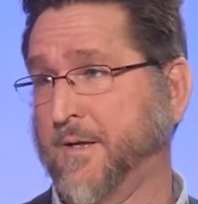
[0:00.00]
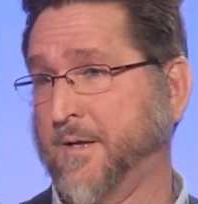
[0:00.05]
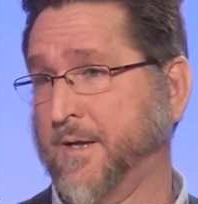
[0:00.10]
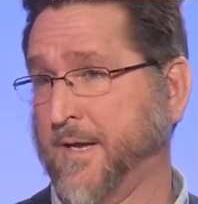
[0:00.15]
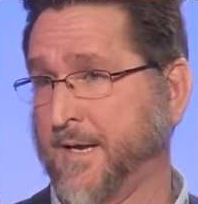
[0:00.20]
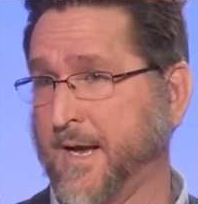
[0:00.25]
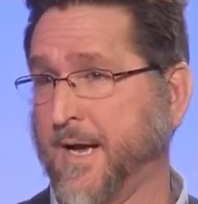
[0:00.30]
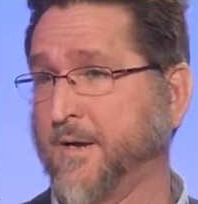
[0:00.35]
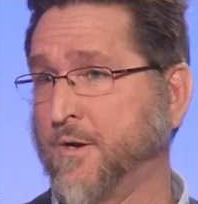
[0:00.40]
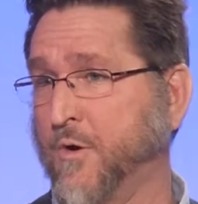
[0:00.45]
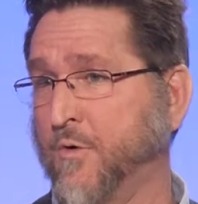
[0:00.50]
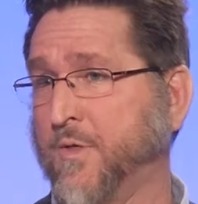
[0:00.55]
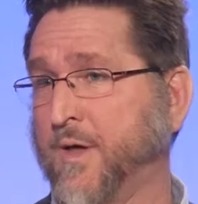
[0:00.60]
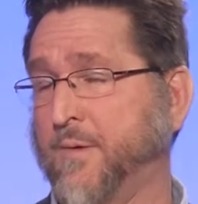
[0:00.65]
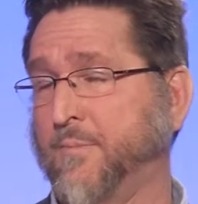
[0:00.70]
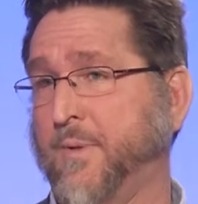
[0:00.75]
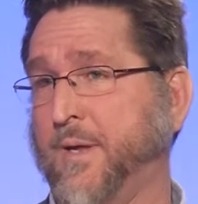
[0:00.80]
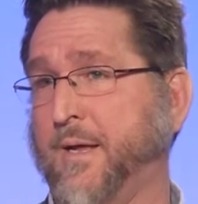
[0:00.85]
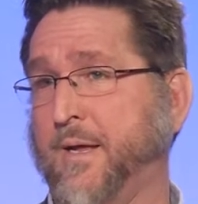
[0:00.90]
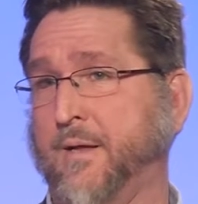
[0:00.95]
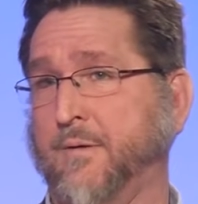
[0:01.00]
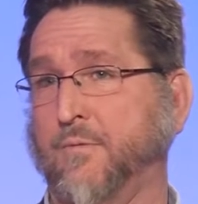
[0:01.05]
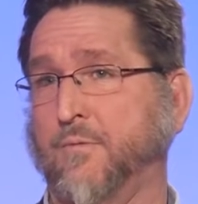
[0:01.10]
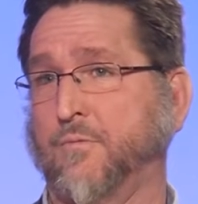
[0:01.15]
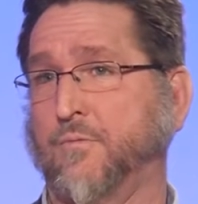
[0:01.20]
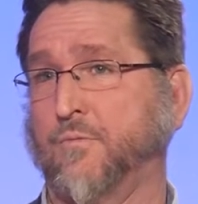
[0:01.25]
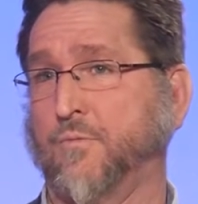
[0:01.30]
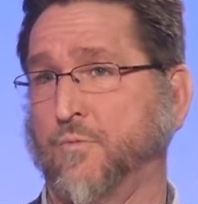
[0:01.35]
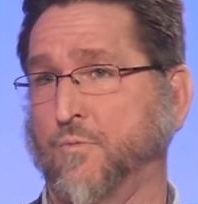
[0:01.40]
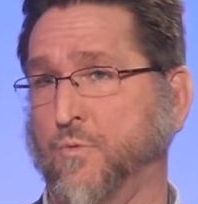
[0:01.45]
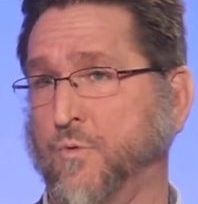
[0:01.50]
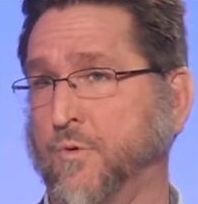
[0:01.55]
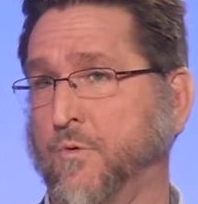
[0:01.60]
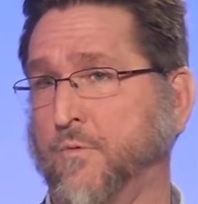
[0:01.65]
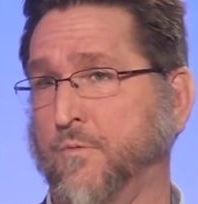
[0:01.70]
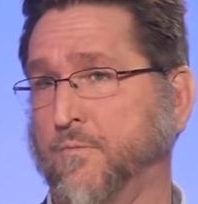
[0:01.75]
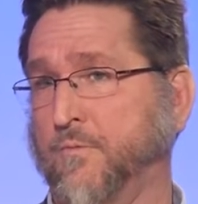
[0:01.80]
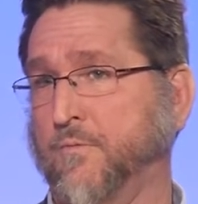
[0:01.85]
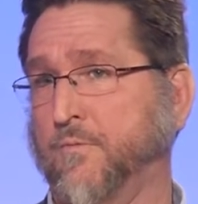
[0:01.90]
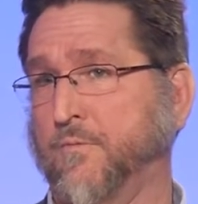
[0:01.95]
And I know that man
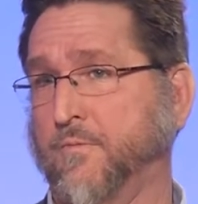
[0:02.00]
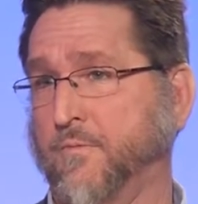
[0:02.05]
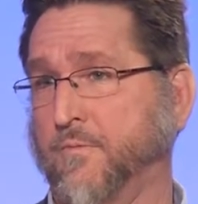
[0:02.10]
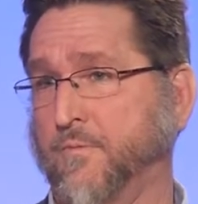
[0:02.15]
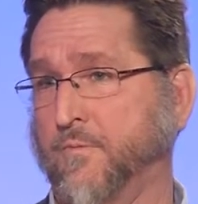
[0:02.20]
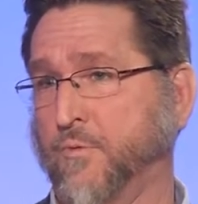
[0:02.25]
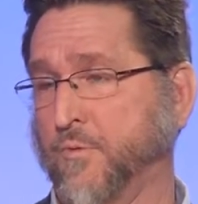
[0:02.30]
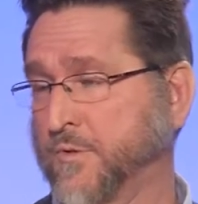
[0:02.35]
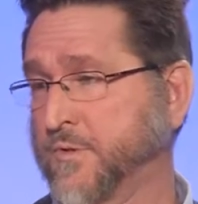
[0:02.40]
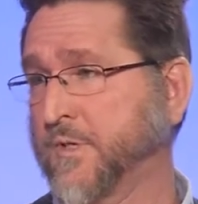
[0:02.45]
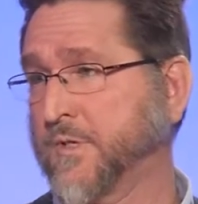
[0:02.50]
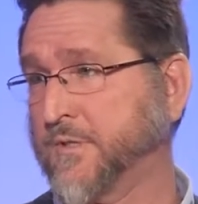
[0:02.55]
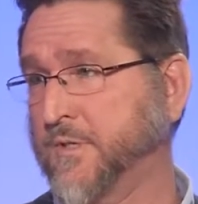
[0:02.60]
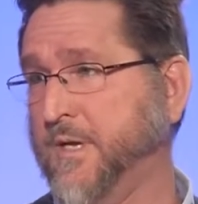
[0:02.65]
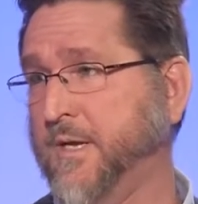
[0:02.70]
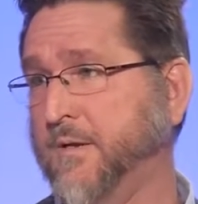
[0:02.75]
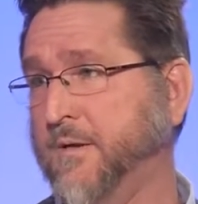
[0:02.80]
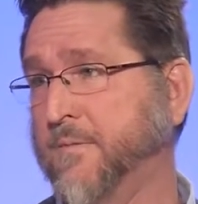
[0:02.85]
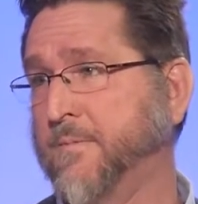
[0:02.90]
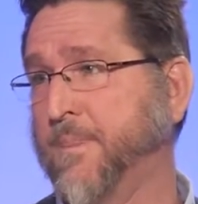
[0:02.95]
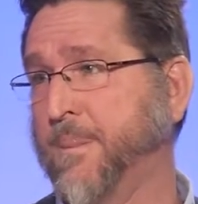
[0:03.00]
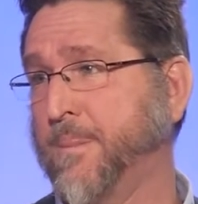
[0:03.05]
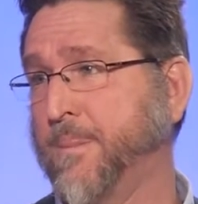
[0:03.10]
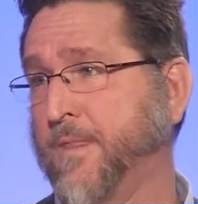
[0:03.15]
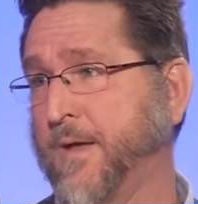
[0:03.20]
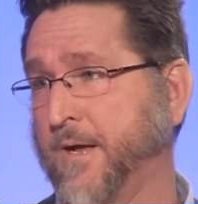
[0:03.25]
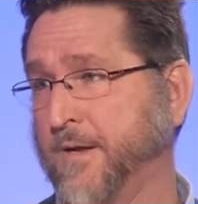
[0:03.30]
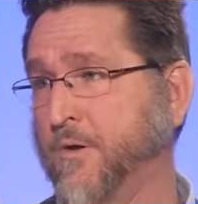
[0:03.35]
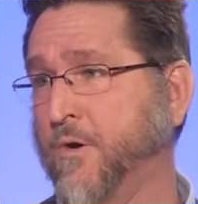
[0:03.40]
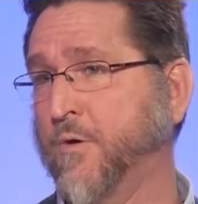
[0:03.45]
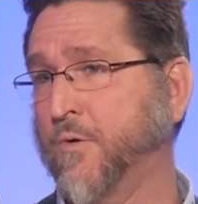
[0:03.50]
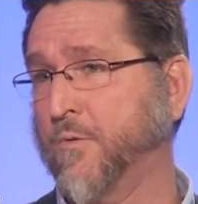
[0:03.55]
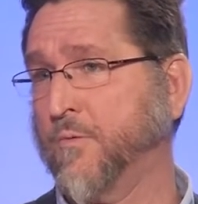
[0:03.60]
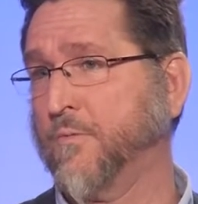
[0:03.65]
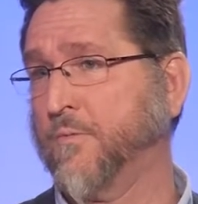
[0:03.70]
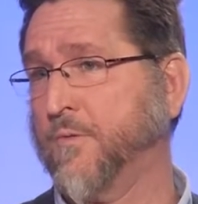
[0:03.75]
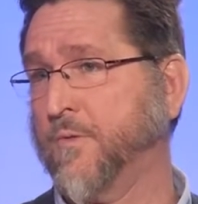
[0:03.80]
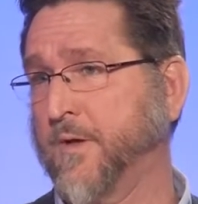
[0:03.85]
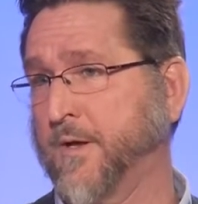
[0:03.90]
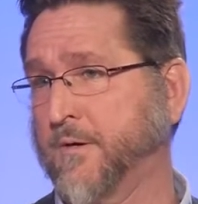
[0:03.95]
will, will succeed. I
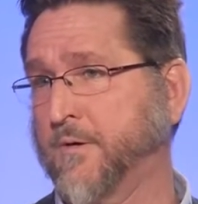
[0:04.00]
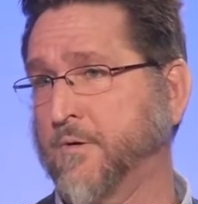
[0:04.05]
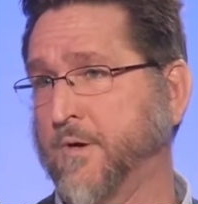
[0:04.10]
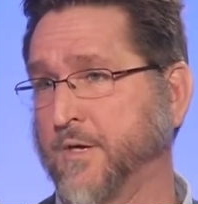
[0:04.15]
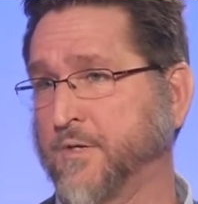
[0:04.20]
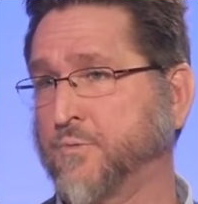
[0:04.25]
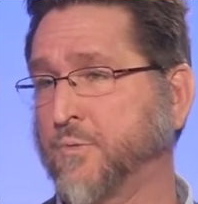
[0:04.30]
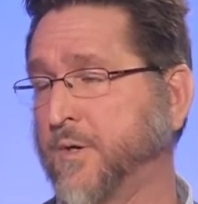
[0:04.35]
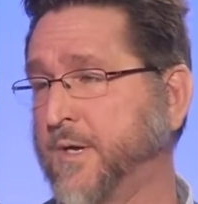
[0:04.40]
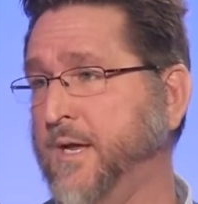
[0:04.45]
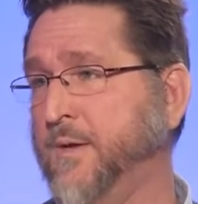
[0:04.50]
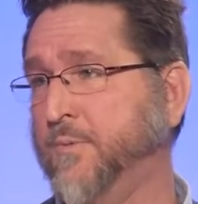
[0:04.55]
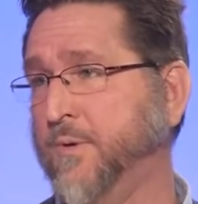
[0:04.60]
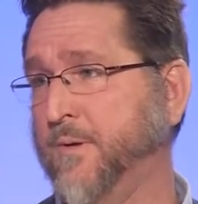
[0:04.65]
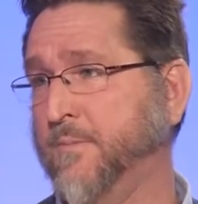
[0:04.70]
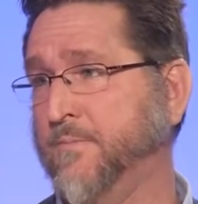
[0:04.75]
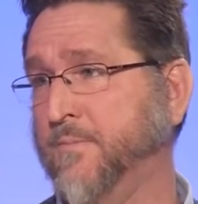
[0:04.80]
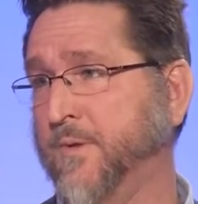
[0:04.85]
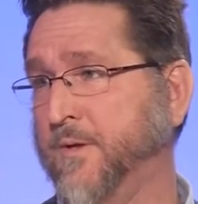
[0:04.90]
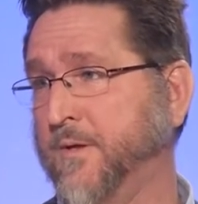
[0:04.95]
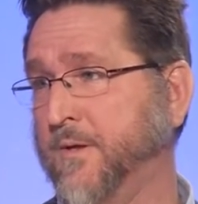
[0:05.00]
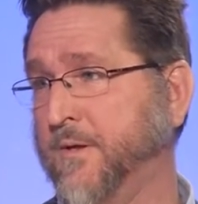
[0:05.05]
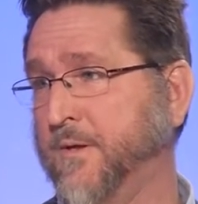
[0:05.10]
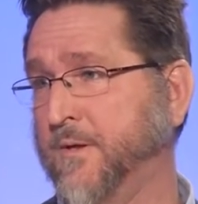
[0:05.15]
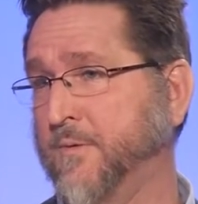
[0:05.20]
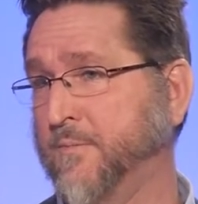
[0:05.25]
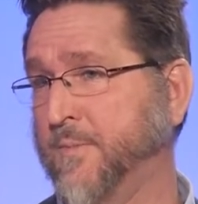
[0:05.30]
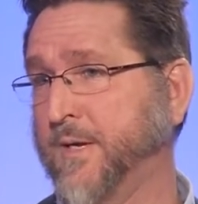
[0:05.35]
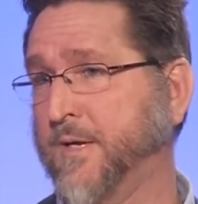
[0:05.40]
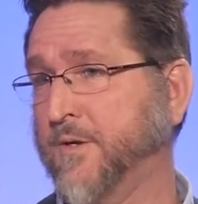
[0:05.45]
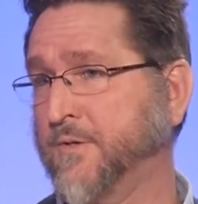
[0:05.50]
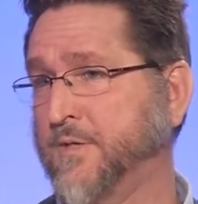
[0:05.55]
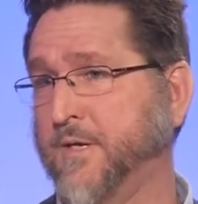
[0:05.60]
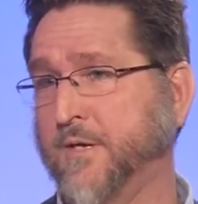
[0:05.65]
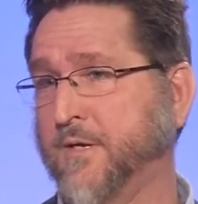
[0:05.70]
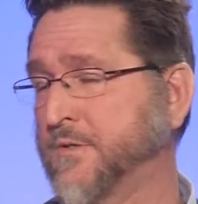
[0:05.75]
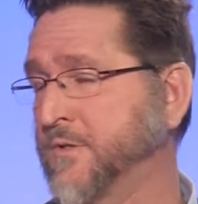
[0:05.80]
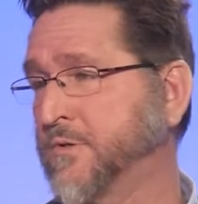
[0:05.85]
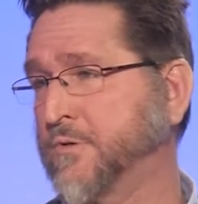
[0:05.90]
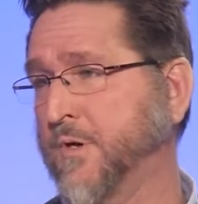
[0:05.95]
know that Christ will keep him eh, because he
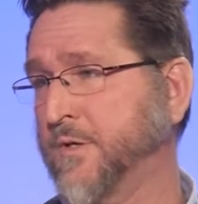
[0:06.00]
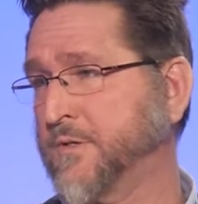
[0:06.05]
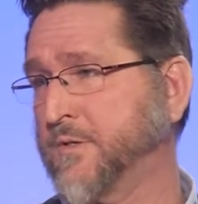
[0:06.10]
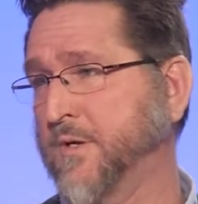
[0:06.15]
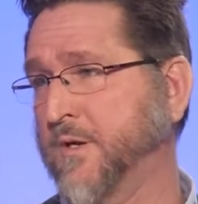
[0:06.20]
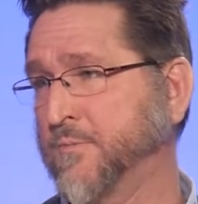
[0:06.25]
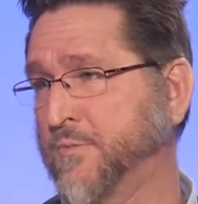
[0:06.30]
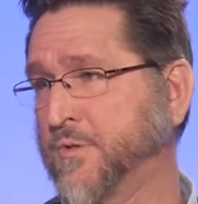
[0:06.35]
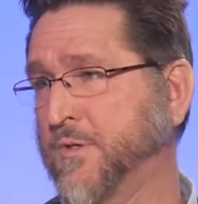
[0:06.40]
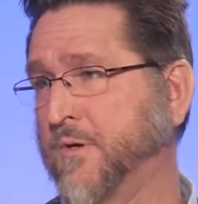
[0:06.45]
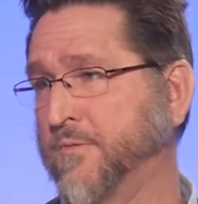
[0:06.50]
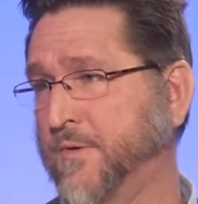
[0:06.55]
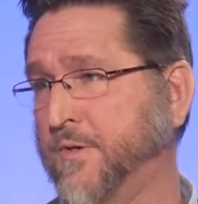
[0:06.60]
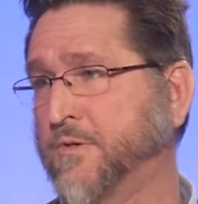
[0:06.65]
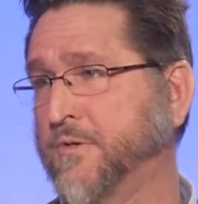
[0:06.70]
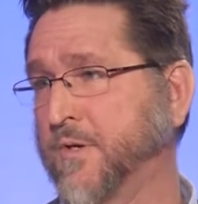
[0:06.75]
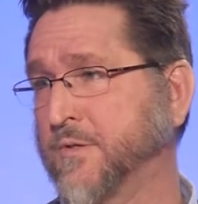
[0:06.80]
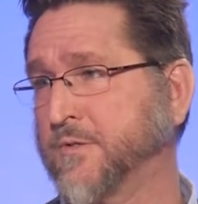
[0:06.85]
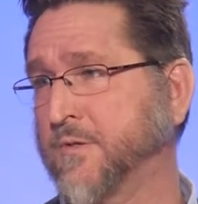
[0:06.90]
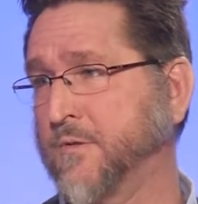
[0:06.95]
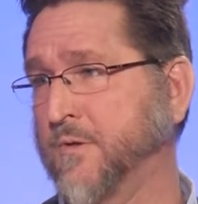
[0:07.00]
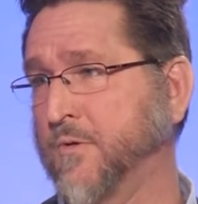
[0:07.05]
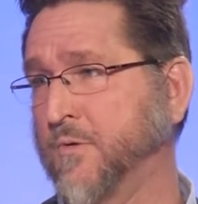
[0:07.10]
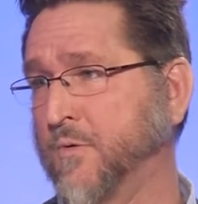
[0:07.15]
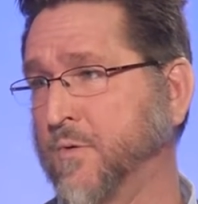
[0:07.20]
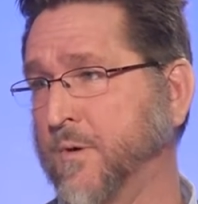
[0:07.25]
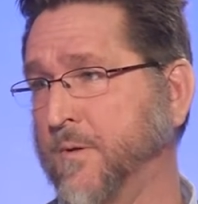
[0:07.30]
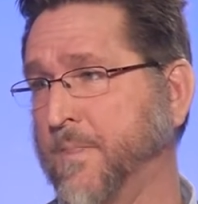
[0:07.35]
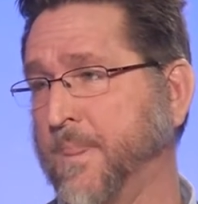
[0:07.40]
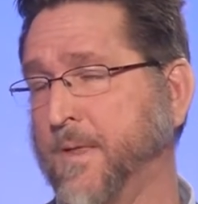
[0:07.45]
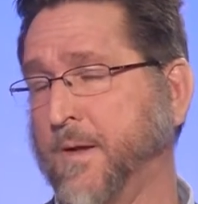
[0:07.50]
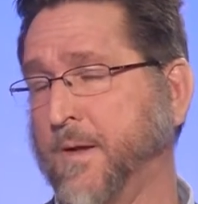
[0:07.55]
doesn't trust in himself, he trusts in the Lord.